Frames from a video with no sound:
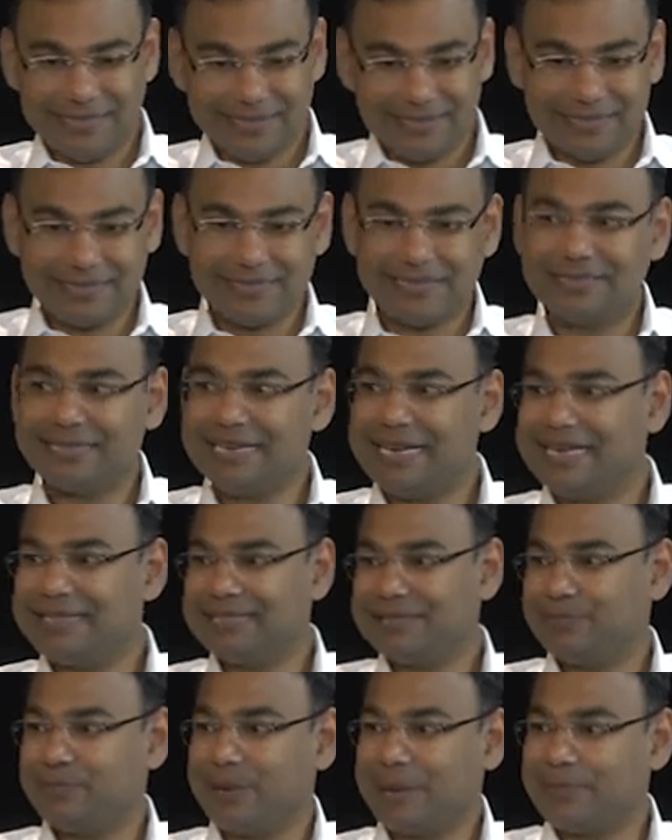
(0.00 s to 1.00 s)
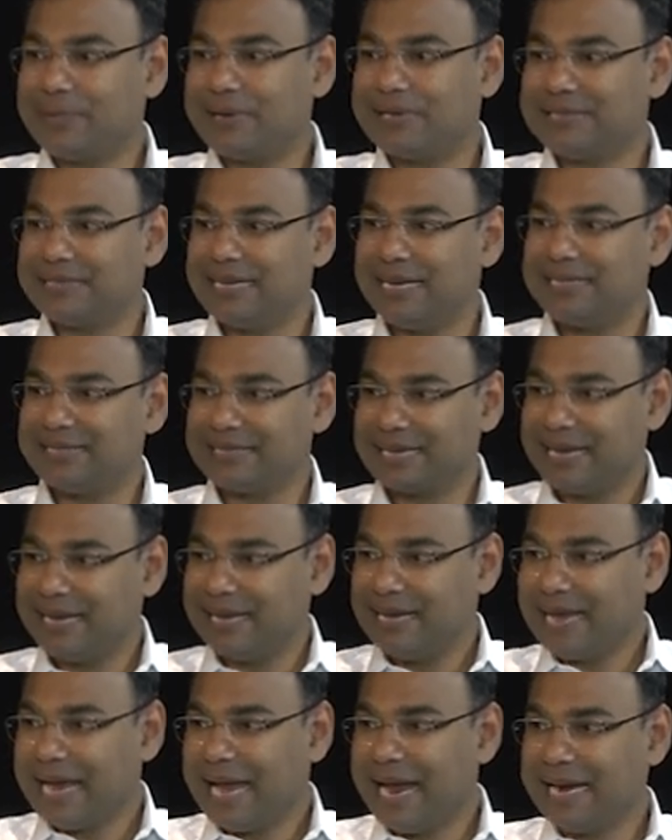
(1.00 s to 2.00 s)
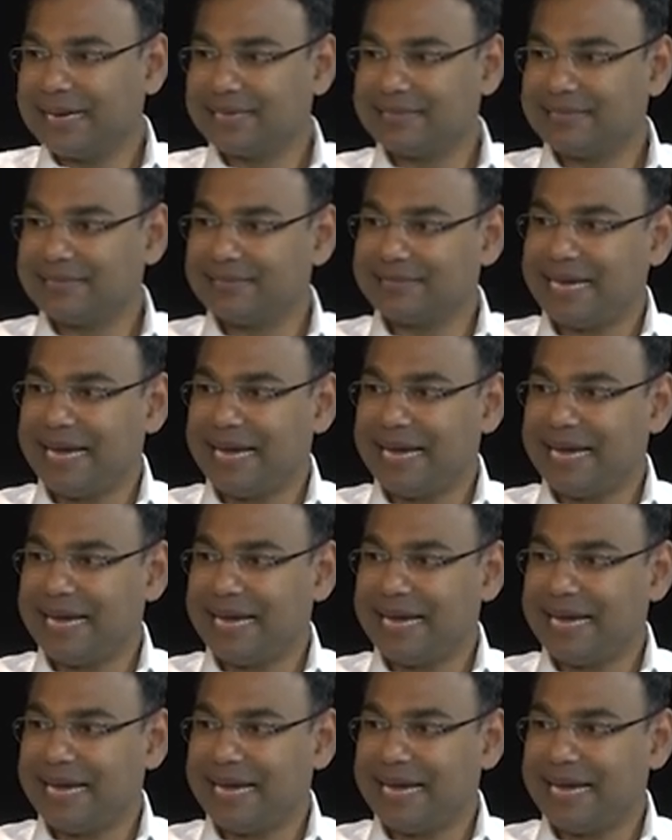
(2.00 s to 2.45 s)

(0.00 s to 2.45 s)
this is less, pepper is less, add this,